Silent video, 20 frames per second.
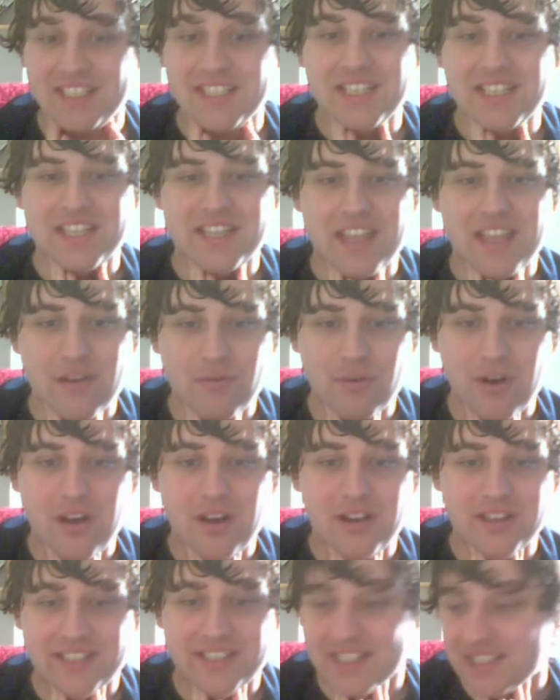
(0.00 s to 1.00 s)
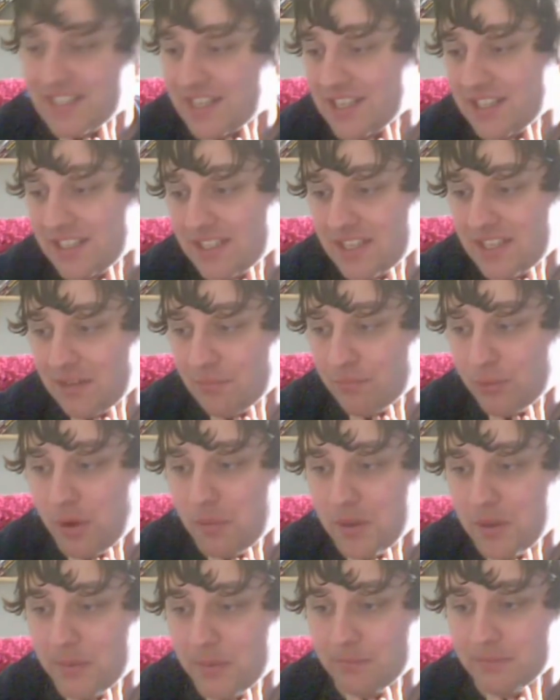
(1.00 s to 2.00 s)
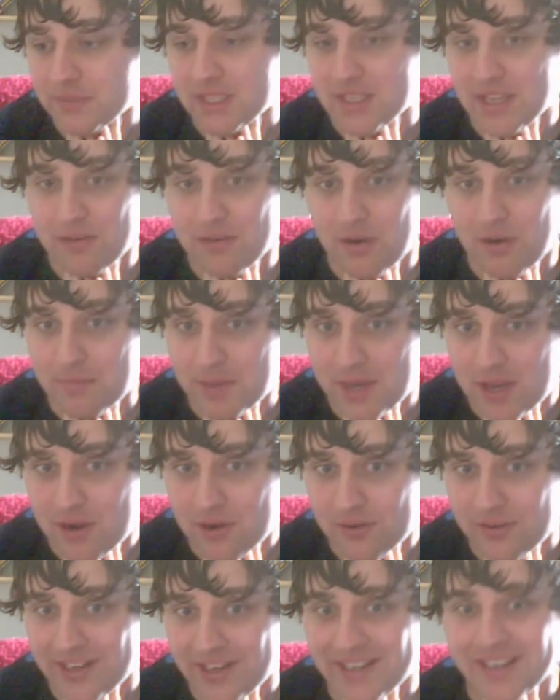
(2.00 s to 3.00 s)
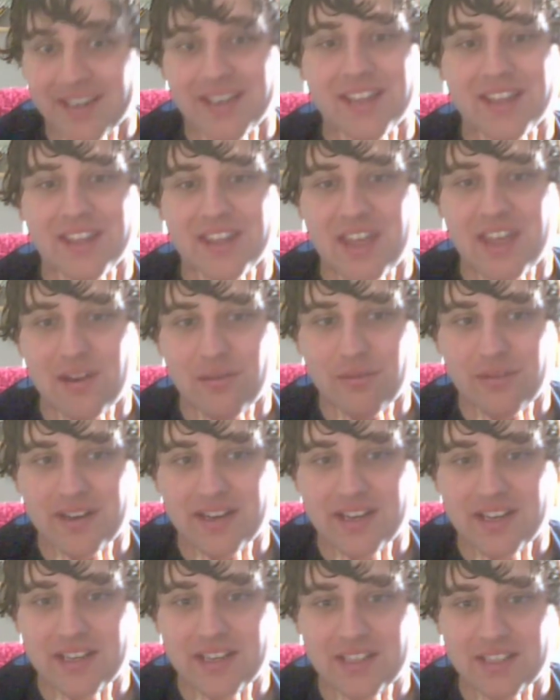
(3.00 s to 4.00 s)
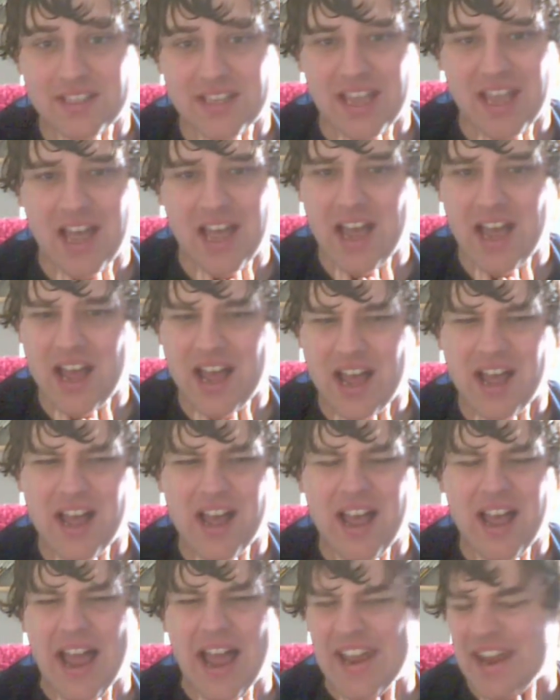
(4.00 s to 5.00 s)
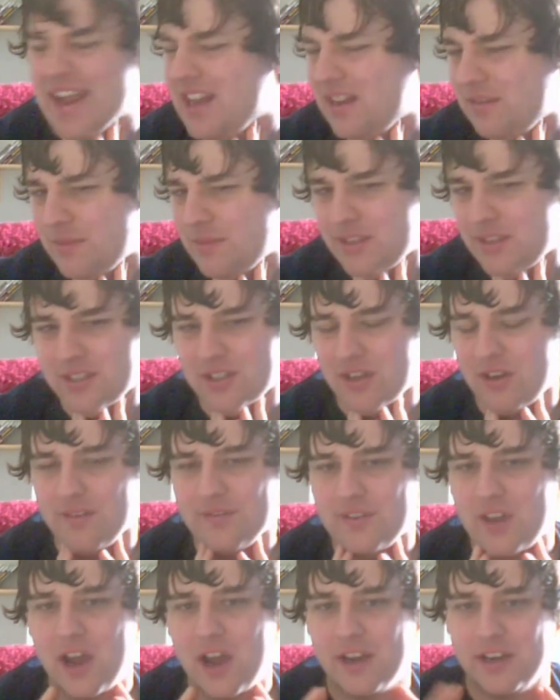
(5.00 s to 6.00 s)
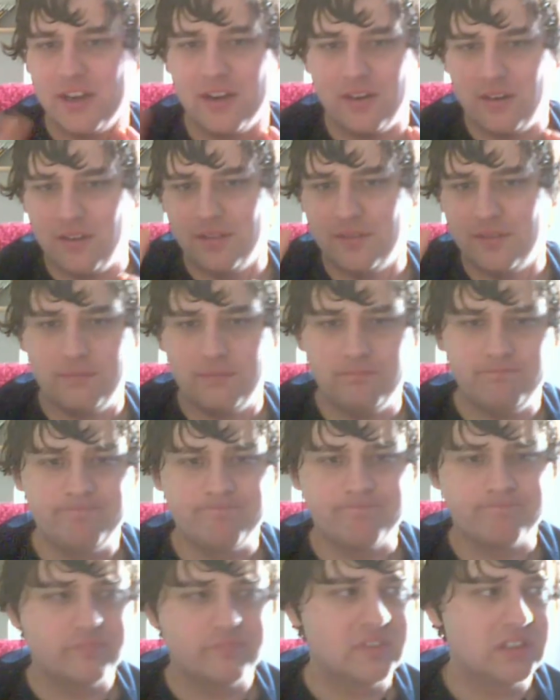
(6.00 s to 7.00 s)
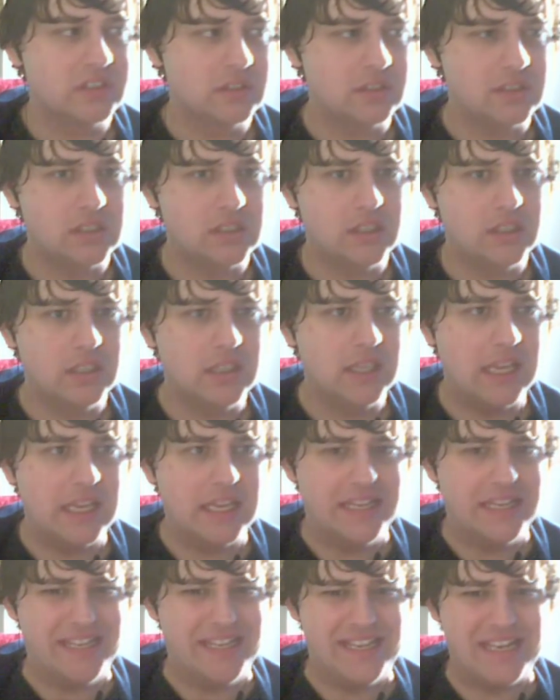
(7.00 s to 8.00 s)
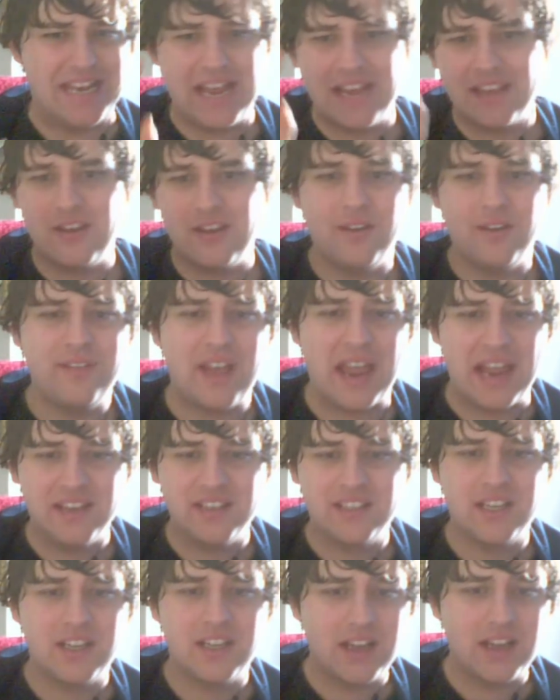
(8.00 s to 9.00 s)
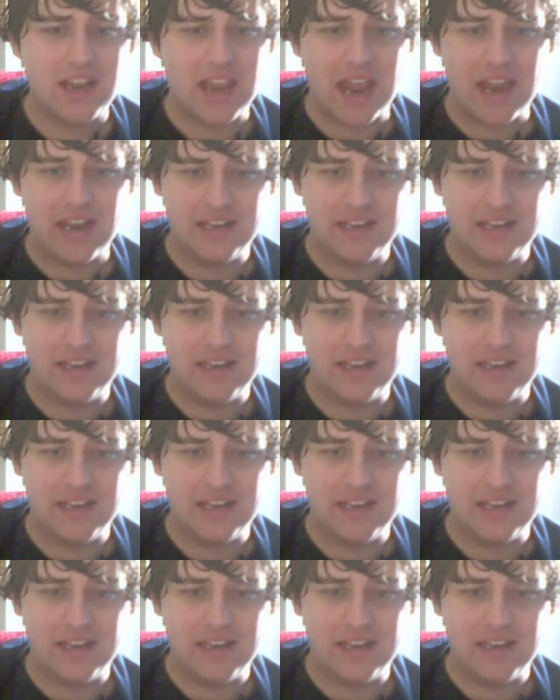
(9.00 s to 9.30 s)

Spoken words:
there are distancing problems, there are blurring, there is an element of kind of lack of aliasing.